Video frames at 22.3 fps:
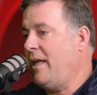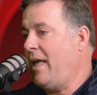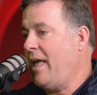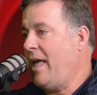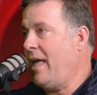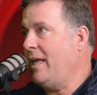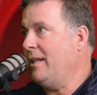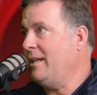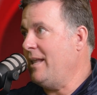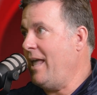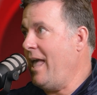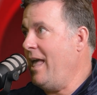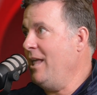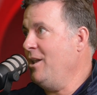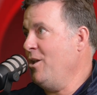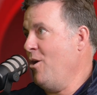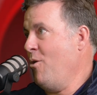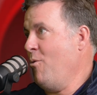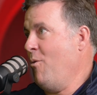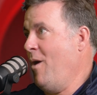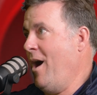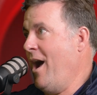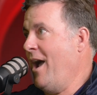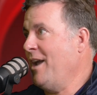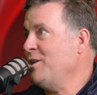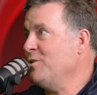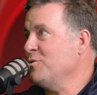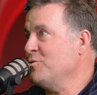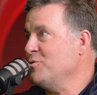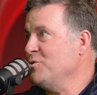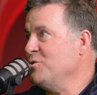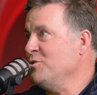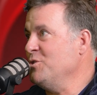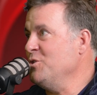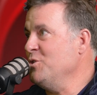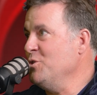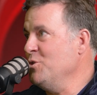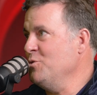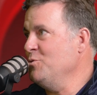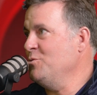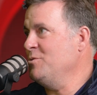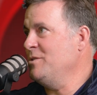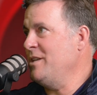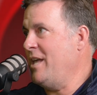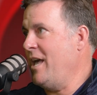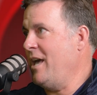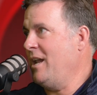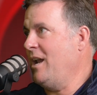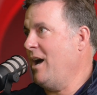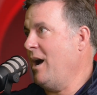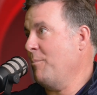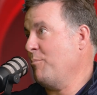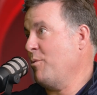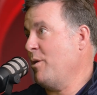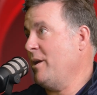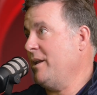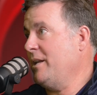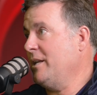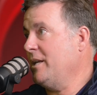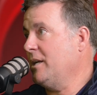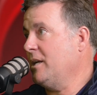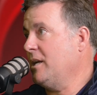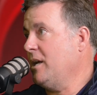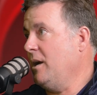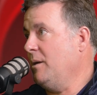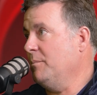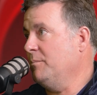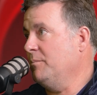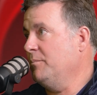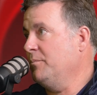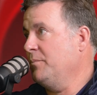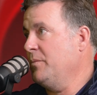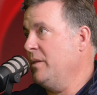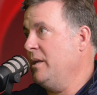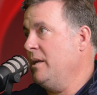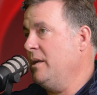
NNOI, your new net operating income.